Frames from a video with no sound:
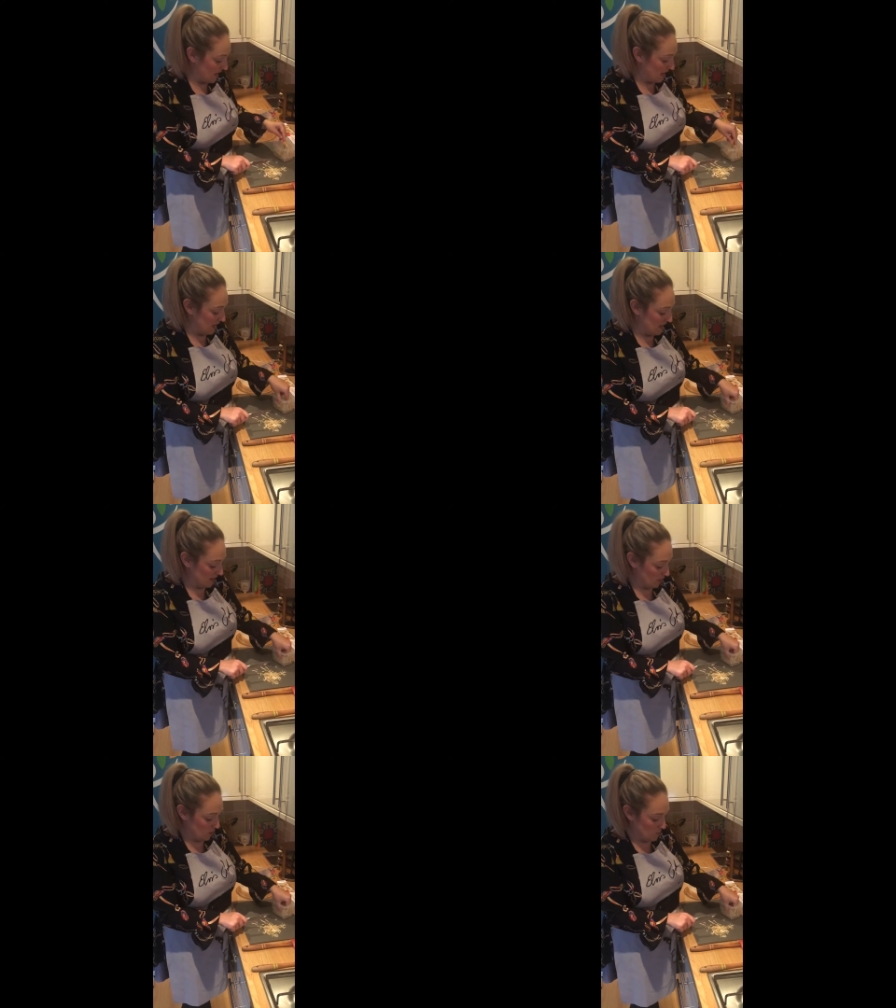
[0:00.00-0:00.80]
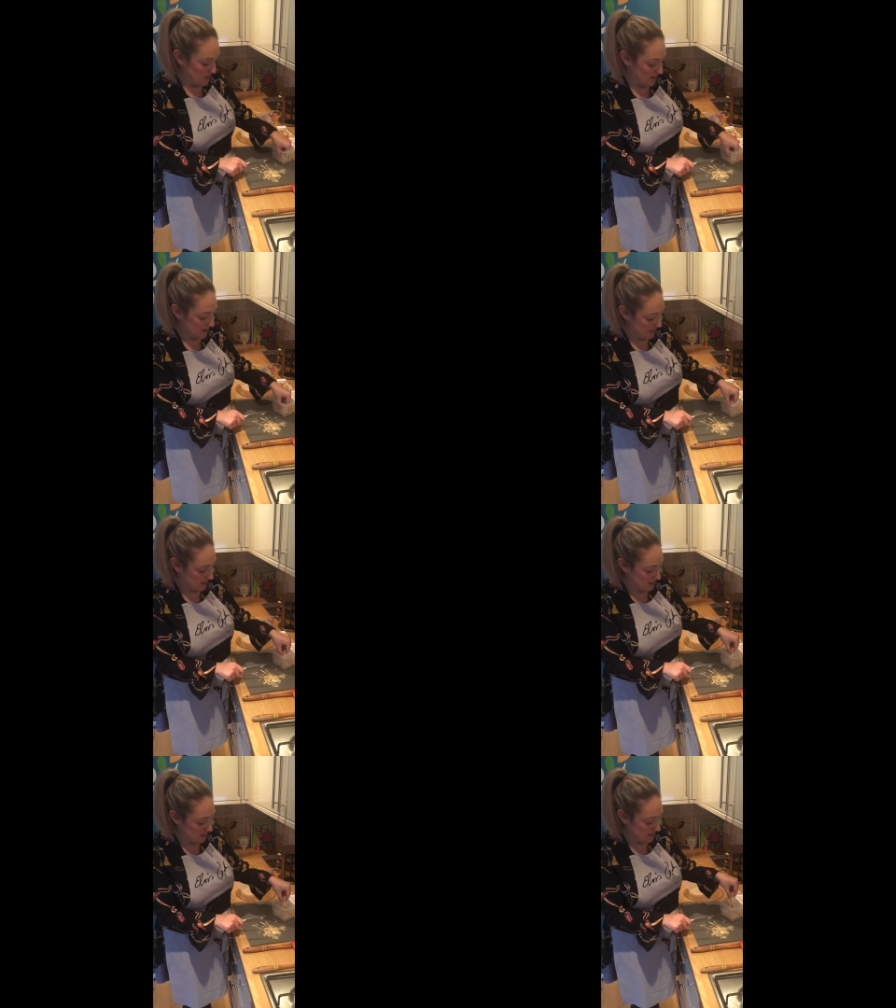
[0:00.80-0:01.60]
a little bit
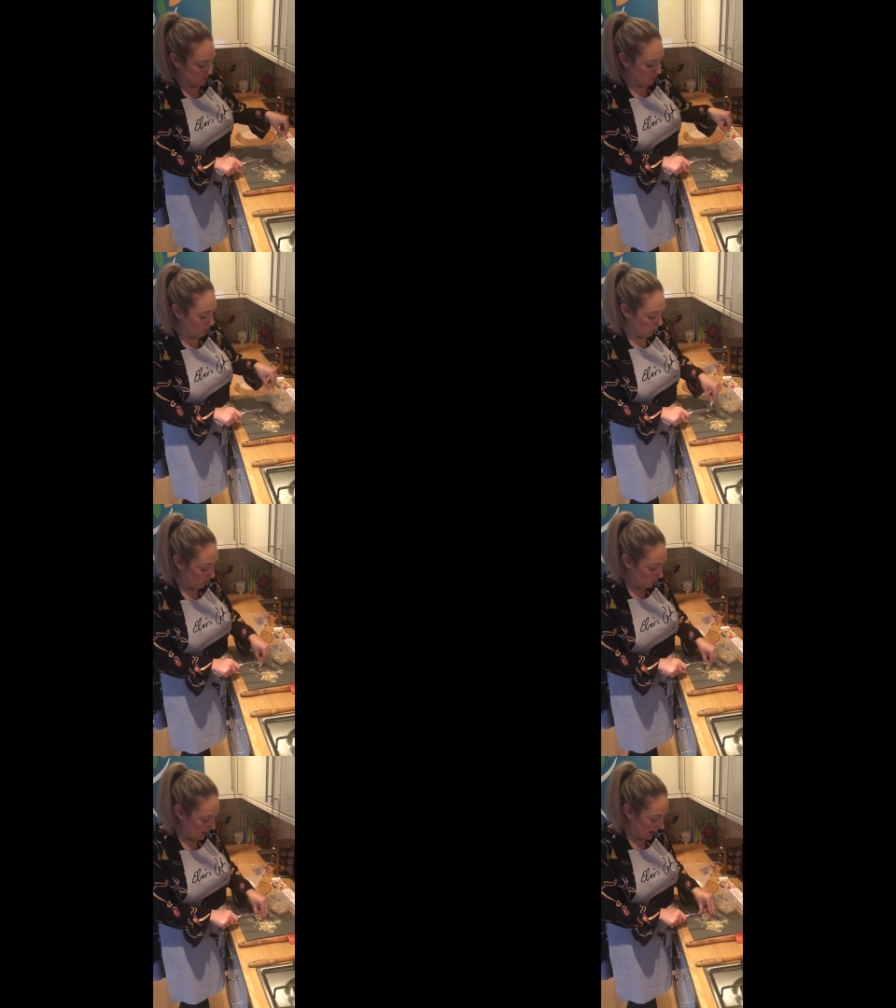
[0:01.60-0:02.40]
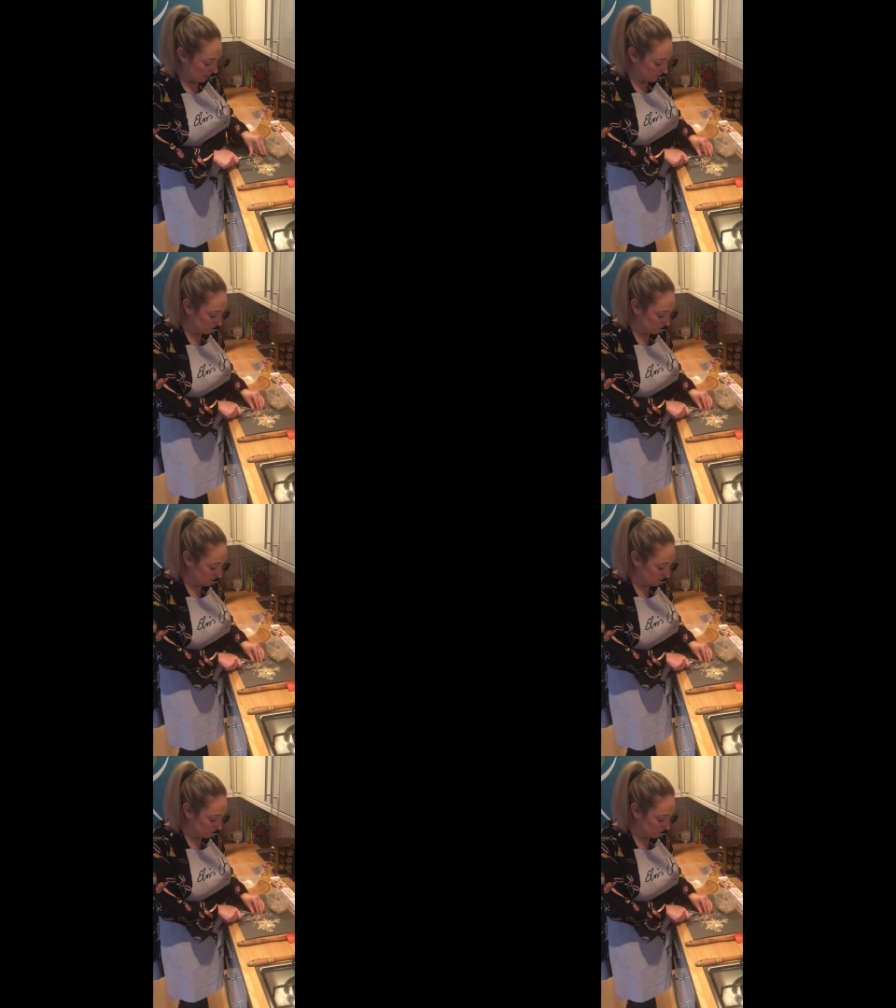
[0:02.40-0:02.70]
smaller.